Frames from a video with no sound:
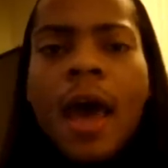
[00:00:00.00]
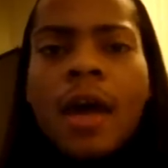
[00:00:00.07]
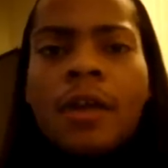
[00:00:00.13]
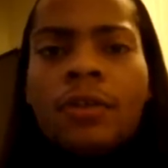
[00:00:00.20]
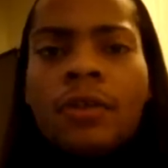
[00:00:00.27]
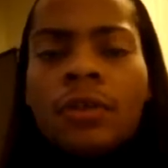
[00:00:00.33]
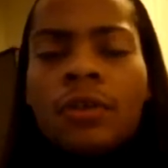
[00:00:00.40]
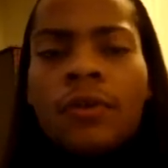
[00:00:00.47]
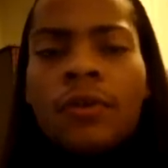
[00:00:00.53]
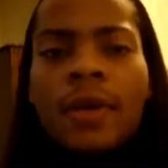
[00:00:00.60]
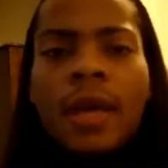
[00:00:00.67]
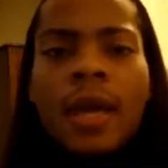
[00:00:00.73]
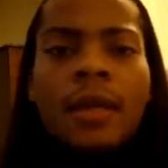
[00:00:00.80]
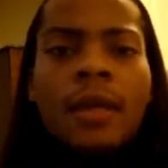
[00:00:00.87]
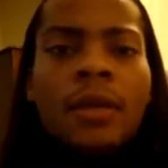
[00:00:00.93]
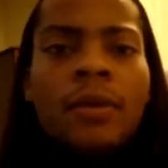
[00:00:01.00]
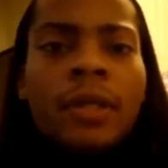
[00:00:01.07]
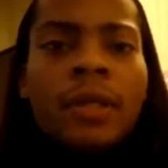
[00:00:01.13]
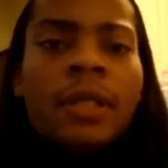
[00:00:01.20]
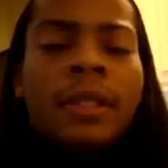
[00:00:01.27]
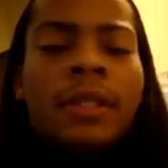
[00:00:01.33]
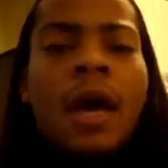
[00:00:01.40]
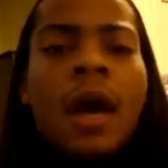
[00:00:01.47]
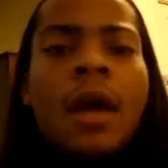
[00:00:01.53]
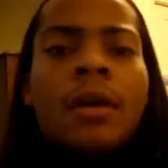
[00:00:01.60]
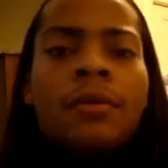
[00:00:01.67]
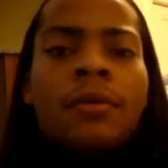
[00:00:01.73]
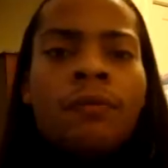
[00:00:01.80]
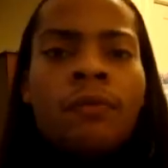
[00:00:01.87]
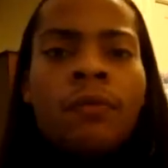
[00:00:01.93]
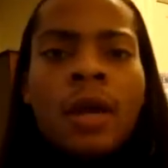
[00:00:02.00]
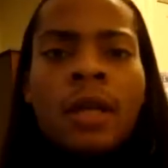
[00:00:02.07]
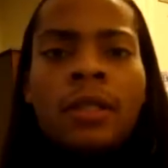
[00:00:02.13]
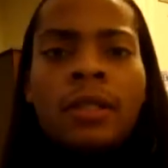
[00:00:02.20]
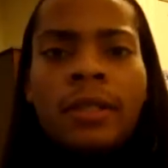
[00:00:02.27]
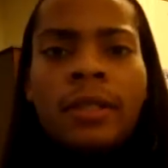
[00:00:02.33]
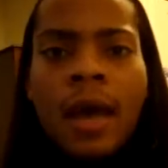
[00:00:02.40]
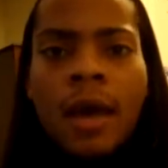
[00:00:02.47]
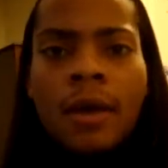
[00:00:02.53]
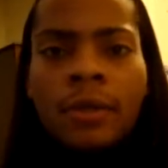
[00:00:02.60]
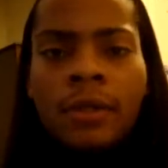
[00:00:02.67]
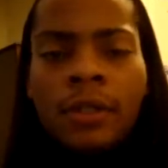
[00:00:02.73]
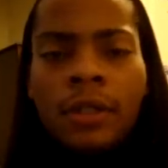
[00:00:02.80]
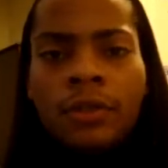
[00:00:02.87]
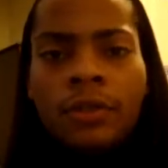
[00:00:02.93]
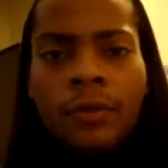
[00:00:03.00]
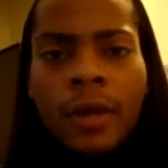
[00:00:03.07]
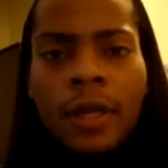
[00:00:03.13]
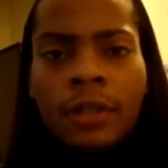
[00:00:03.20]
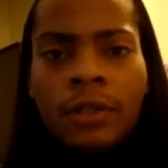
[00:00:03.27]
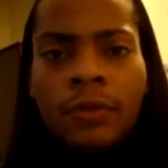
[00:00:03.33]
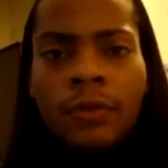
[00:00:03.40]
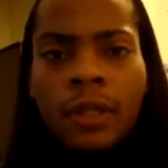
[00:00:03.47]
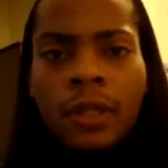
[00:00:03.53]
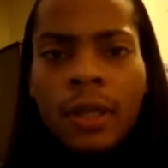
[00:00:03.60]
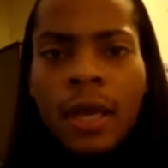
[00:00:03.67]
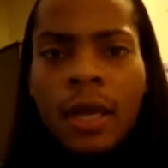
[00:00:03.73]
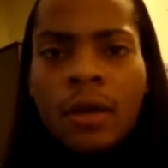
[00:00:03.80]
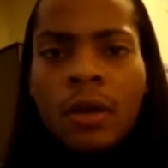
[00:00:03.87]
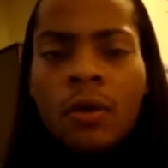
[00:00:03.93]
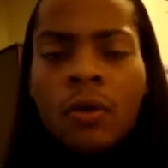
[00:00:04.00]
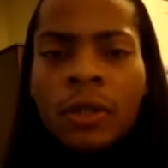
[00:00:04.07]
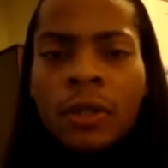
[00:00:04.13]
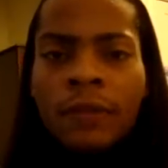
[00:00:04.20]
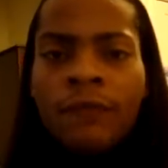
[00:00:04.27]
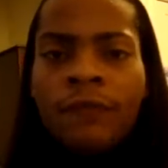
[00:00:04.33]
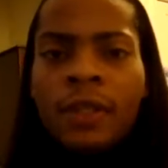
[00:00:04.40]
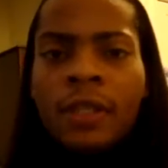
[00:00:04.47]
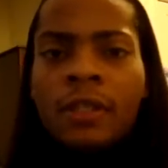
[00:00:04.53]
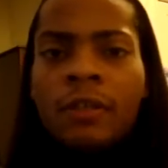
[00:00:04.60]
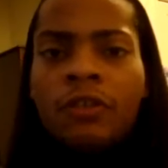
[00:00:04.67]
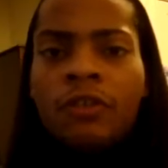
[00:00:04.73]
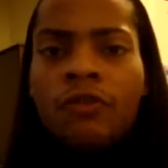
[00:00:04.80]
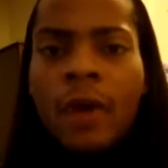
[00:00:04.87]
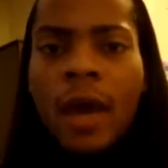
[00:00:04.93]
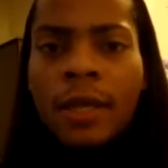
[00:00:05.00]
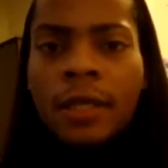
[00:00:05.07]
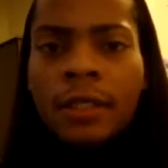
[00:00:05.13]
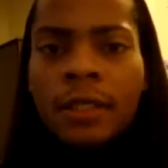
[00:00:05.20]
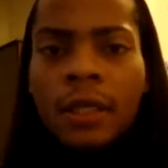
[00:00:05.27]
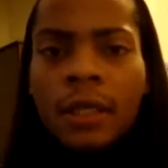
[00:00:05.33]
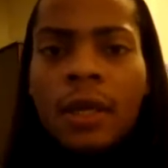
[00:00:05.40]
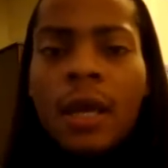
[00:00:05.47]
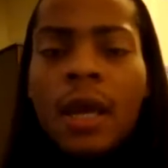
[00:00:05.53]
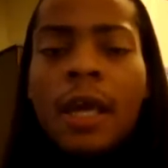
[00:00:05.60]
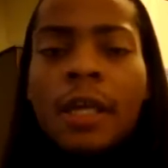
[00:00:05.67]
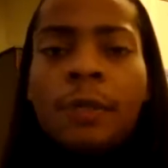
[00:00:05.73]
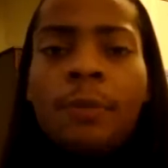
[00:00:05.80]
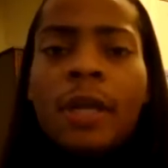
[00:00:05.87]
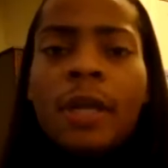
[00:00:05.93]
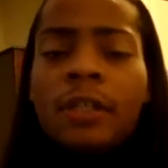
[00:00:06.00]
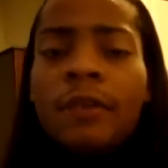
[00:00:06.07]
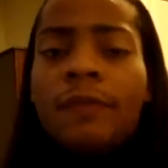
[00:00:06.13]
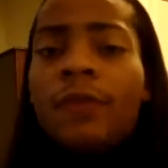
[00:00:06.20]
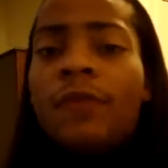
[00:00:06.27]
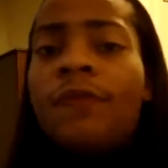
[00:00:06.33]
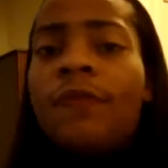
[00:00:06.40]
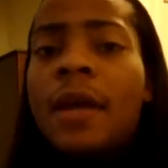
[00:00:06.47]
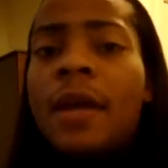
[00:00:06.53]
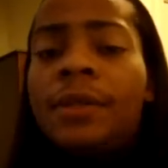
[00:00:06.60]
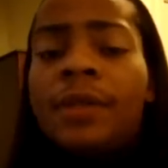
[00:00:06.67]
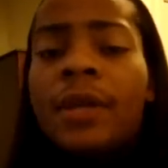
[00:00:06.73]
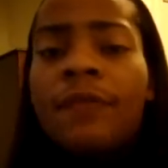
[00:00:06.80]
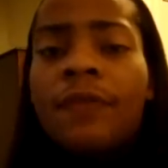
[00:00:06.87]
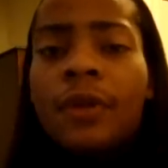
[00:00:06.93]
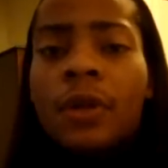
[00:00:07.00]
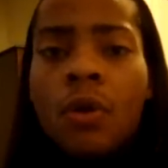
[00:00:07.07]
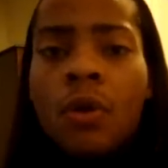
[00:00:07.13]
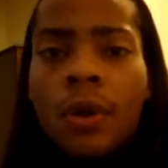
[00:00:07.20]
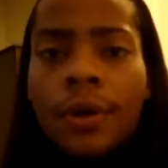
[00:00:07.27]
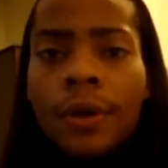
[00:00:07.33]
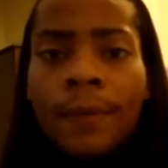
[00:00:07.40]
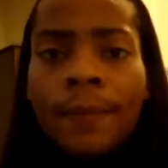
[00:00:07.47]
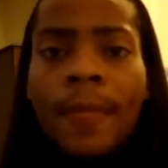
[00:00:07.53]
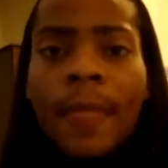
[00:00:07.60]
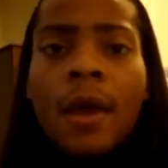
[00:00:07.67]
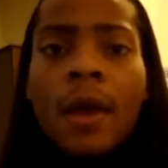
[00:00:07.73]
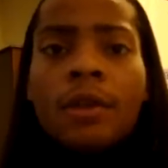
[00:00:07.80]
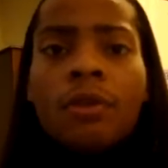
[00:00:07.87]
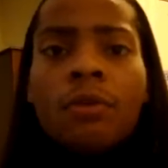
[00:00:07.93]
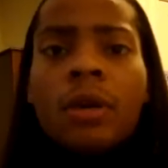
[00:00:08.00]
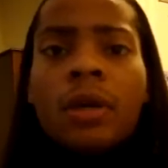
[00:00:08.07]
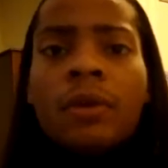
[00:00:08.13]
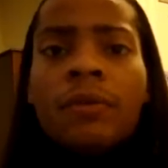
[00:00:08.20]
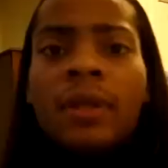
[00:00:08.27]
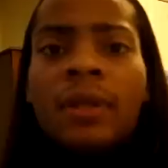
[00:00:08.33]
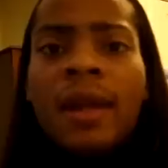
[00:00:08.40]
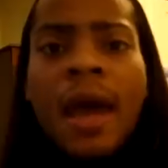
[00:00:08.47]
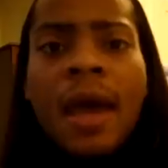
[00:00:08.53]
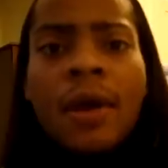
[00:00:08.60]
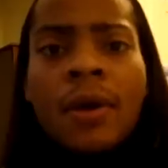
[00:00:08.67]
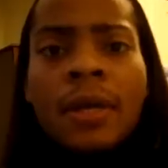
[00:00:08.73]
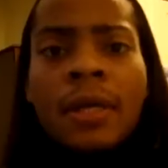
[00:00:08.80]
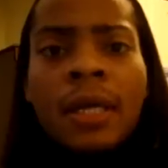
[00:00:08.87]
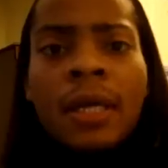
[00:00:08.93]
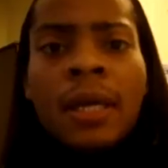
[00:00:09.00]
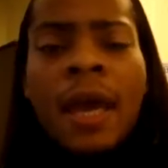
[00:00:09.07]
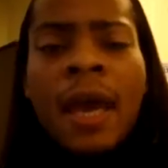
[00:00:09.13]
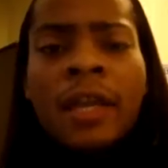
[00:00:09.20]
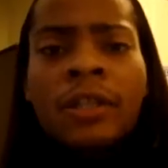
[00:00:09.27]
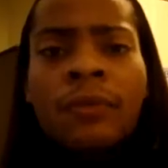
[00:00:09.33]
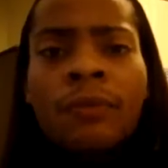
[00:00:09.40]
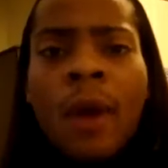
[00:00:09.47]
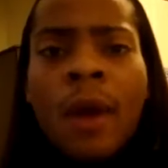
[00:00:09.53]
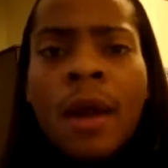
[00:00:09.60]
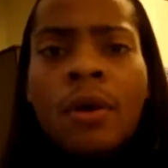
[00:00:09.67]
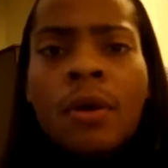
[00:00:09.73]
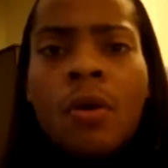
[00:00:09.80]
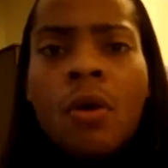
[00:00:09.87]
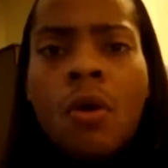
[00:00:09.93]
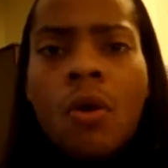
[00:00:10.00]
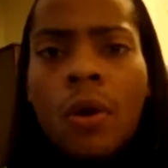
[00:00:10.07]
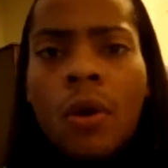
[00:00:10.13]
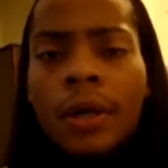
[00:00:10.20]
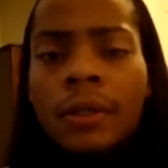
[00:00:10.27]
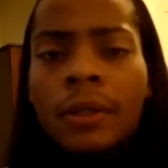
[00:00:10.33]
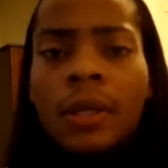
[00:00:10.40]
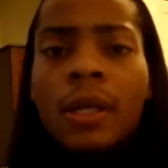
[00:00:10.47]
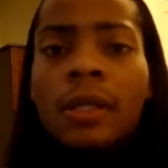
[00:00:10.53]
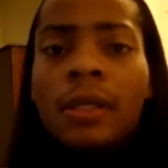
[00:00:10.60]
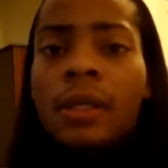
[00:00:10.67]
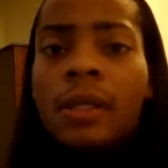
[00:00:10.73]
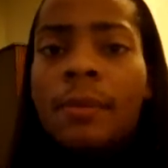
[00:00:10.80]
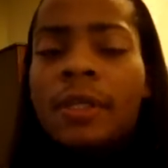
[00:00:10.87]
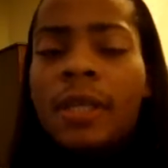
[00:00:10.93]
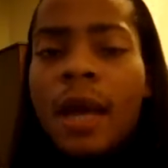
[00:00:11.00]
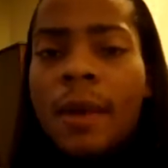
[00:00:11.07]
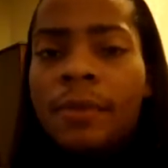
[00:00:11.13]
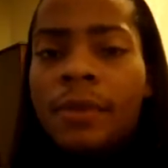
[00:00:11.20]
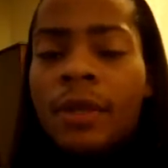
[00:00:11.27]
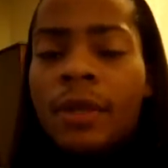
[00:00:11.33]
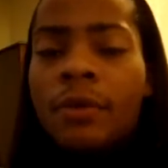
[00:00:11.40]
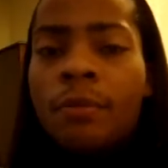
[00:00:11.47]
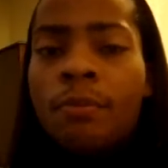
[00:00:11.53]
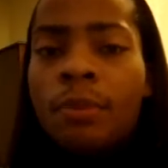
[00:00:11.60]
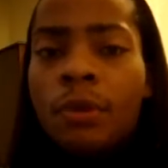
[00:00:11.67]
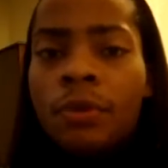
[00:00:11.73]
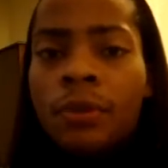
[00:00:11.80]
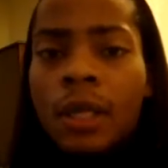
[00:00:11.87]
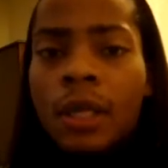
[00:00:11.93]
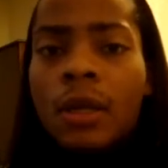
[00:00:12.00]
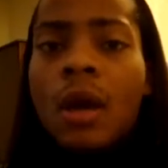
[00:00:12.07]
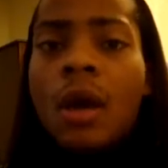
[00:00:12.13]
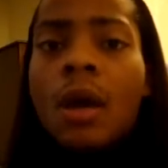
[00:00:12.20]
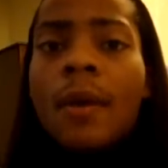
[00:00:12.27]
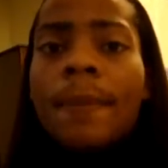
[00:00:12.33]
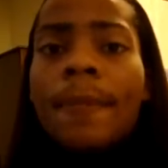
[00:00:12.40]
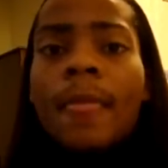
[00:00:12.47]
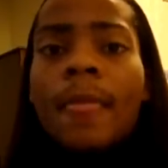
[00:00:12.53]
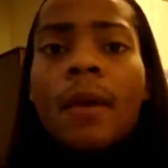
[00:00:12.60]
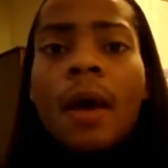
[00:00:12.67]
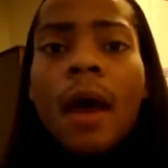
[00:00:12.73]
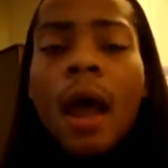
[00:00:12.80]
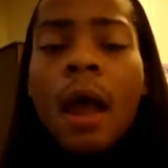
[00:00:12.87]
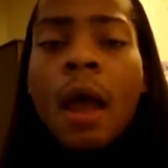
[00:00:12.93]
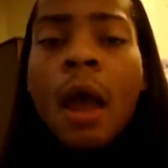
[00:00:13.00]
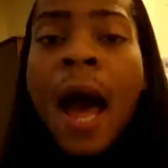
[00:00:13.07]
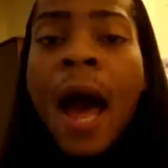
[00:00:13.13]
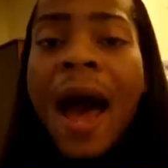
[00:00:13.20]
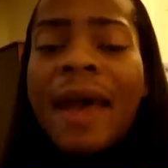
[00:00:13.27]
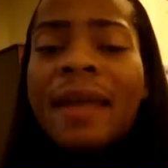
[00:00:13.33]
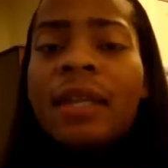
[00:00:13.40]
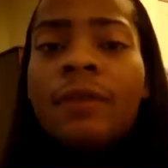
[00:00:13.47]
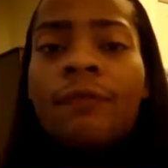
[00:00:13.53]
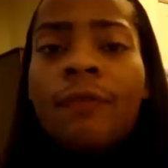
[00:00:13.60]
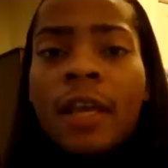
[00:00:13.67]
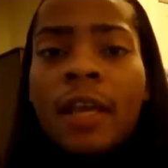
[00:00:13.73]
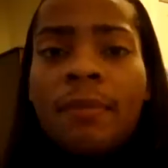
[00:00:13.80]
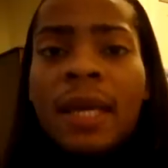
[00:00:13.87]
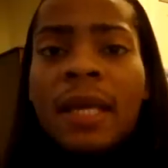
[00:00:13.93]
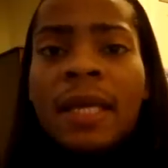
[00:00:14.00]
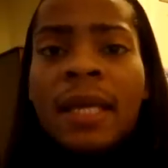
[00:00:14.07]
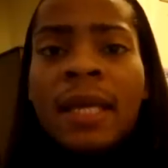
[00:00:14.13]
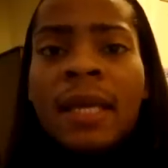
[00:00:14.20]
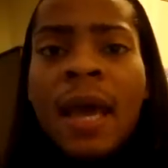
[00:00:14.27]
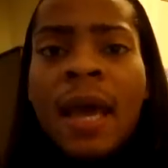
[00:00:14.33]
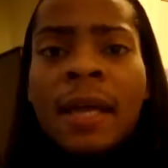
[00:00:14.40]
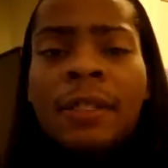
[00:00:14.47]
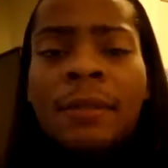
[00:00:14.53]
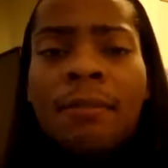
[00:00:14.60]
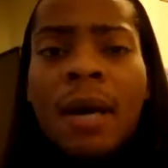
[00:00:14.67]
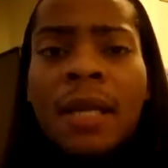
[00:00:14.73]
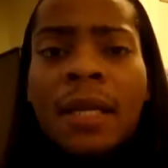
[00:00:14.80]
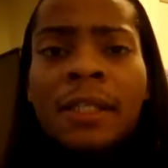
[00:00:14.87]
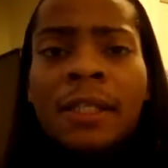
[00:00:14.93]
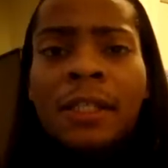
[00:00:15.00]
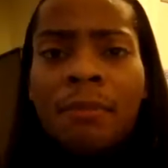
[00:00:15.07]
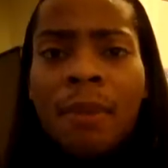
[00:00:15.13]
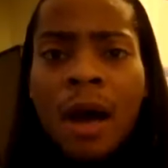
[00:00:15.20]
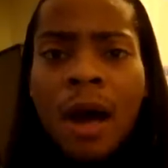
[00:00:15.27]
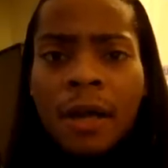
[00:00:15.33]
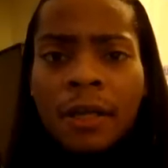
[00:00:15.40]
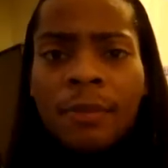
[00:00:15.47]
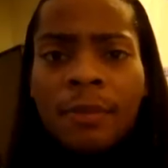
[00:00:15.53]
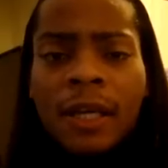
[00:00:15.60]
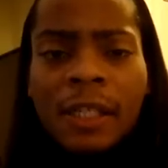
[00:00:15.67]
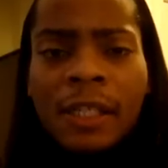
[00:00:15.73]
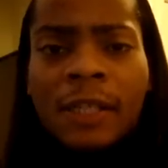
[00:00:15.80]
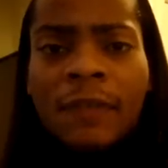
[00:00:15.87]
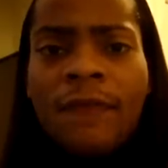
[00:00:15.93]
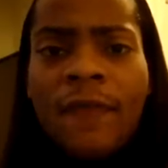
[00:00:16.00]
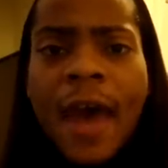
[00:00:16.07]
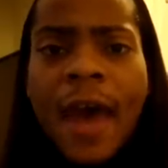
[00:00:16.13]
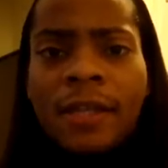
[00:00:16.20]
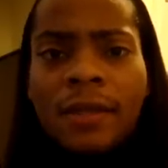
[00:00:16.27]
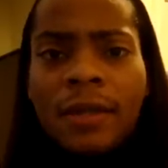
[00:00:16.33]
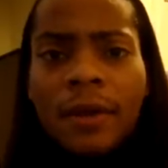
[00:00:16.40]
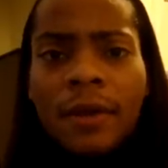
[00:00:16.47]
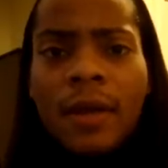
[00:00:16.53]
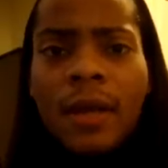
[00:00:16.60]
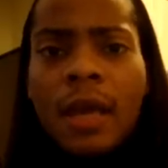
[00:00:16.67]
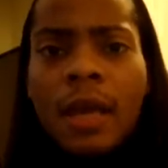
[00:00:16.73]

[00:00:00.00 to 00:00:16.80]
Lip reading: As you're creating your desired rush down situation with Elena or defensive strategy, especially if you find yourself in a corner, you want to rely on EX Rhino Horn. Sometimes, don't abuse it. I highly recommend EX Mullet Smosh because it's faster